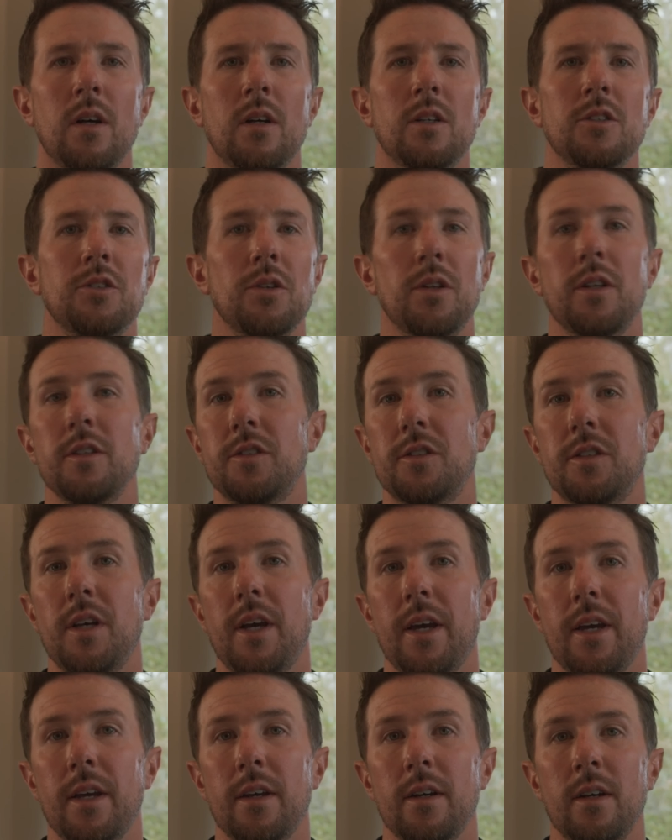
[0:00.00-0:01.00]
So let's
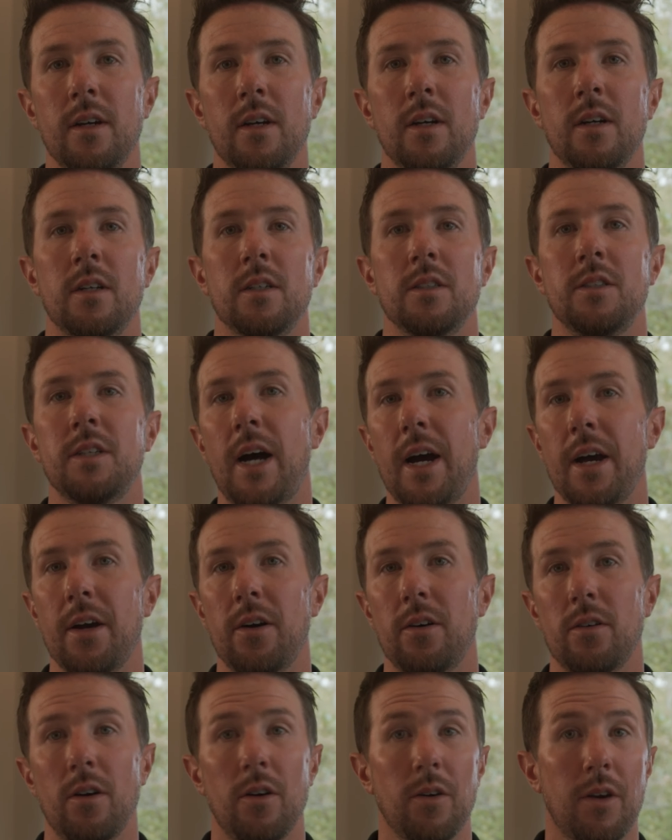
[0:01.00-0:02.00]
say
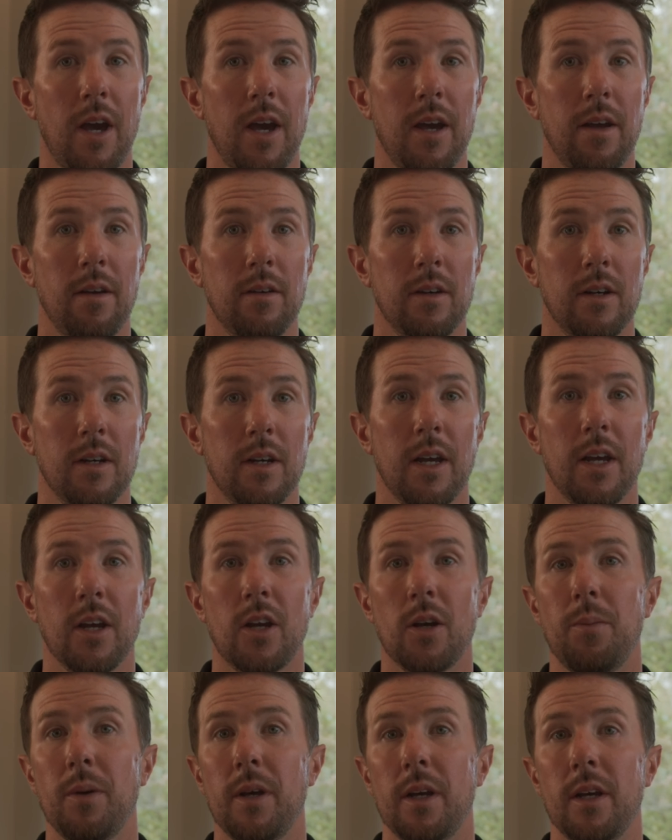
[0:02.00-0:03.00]
tile, okay? It
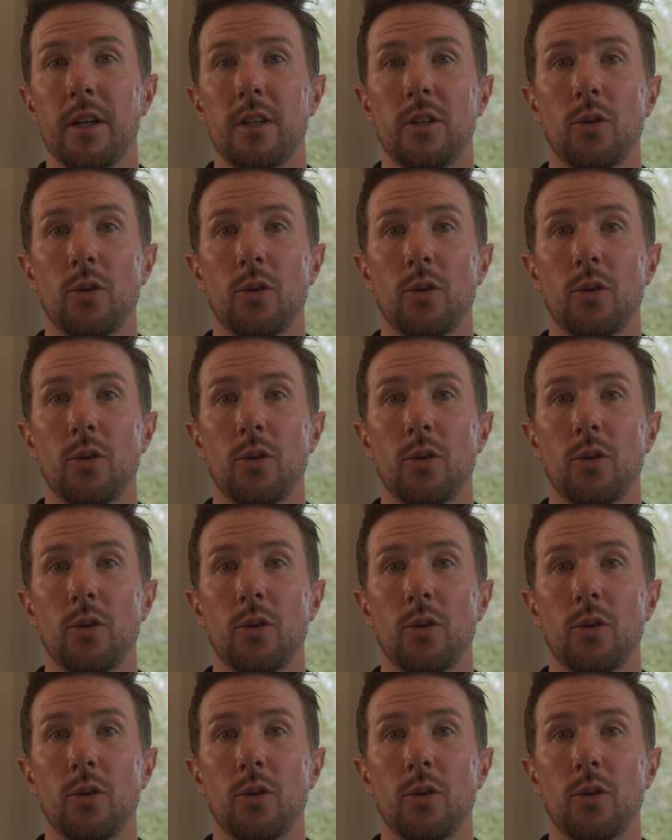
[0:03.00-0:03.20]
could be